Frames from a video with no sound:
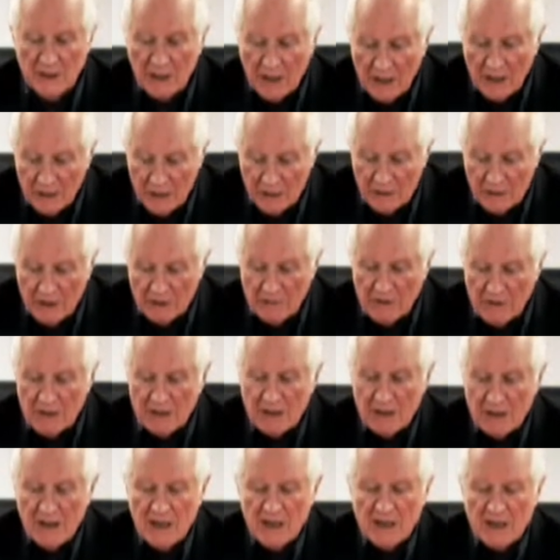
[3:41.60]
A new
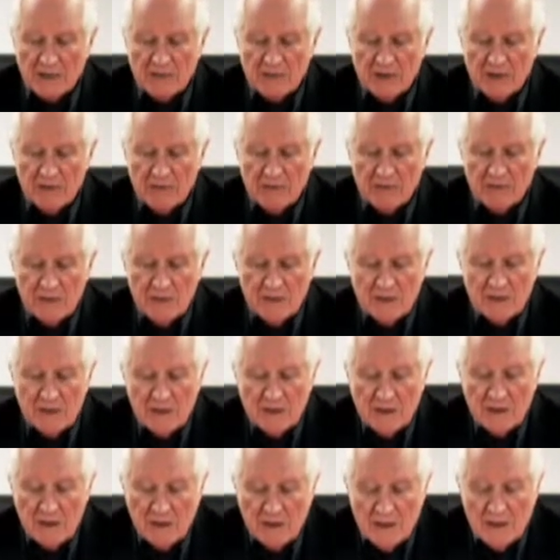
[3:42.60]
commissioner had to be
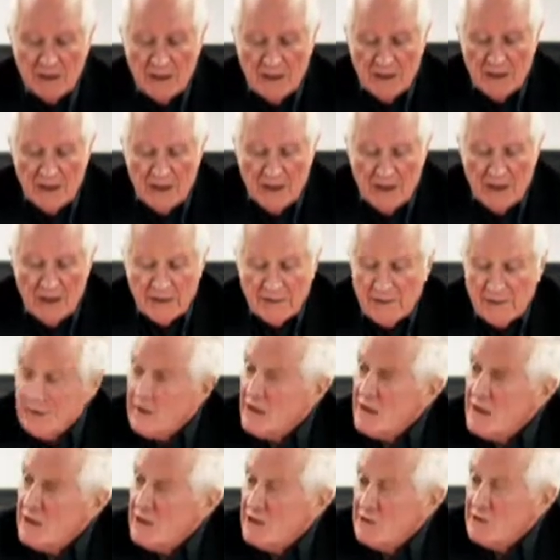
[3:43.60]
appointed, and the
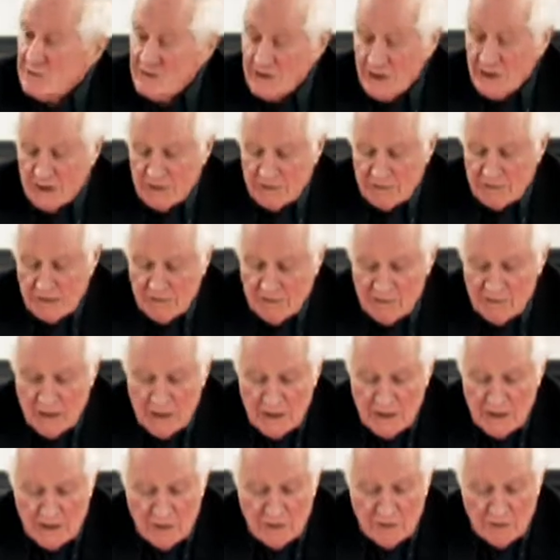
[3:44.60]
then Home Secretary,
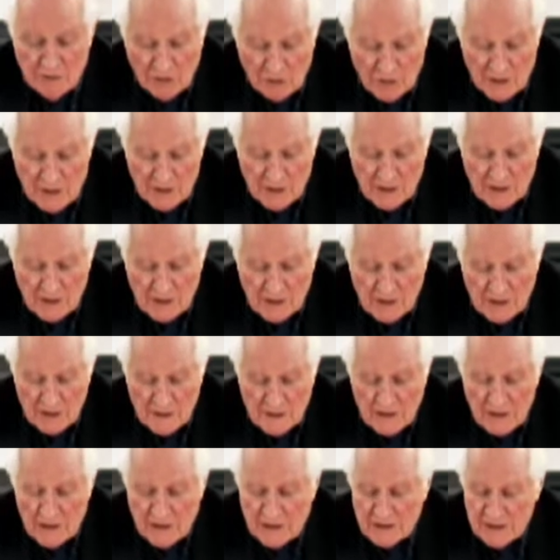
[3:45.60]
Roy Jenkins,
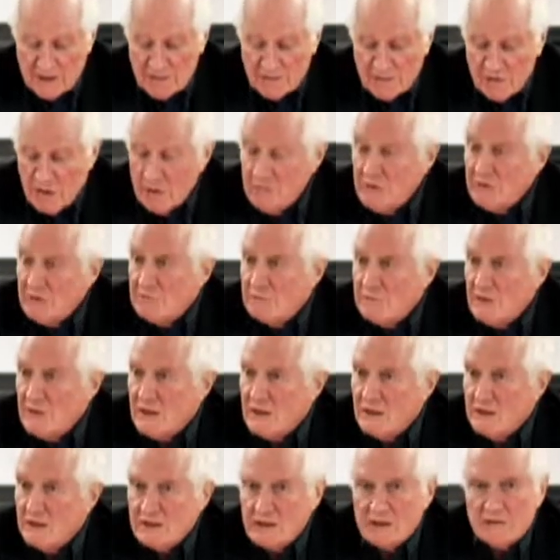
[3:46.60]
selected Robert
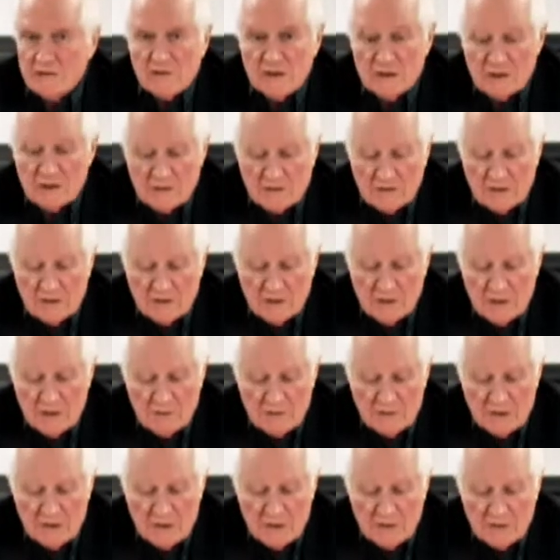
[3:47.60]
Mark for this role. Now,
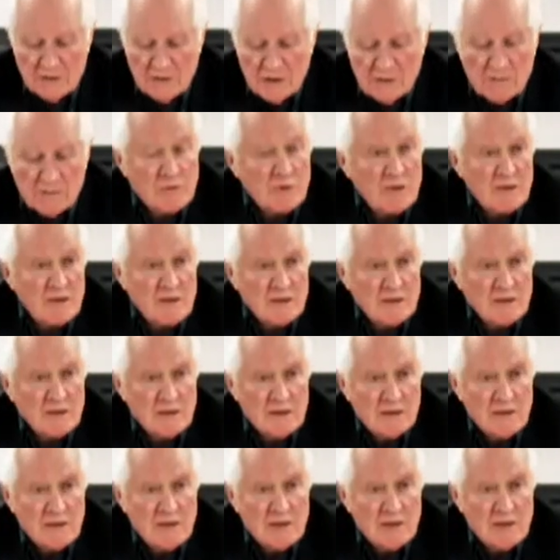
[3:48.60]
Mark was a bright,
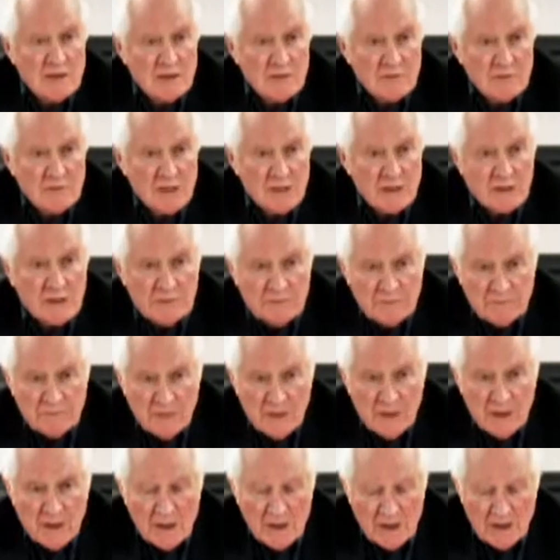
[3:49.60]
younger man
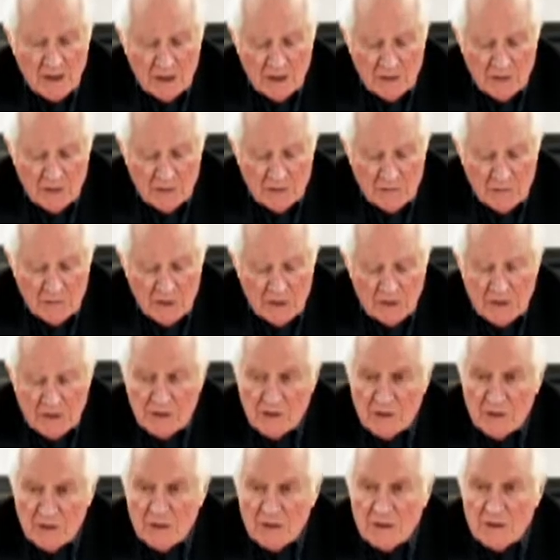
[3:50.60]
who'd
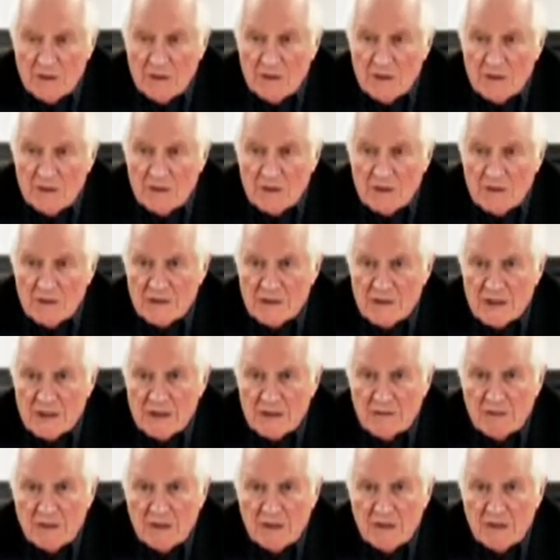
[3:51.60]
been
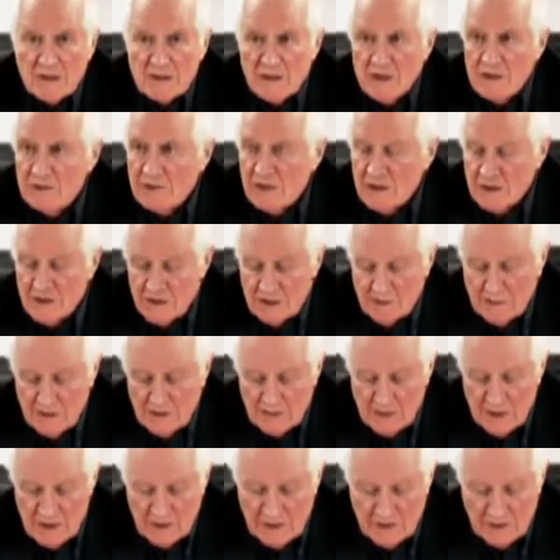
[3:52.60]
successfully the Chief Constable
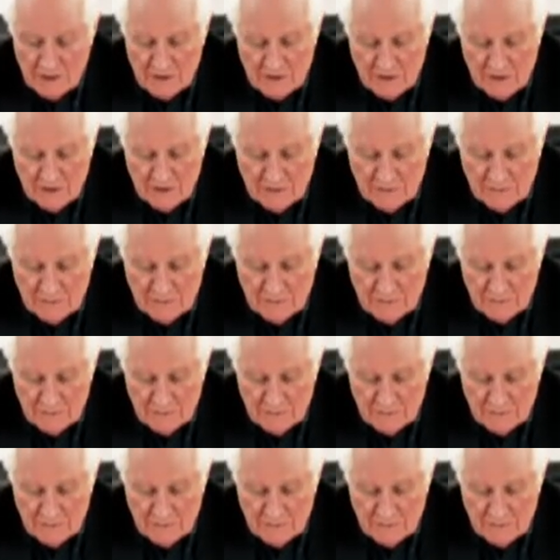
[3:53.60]
of Leicestershire.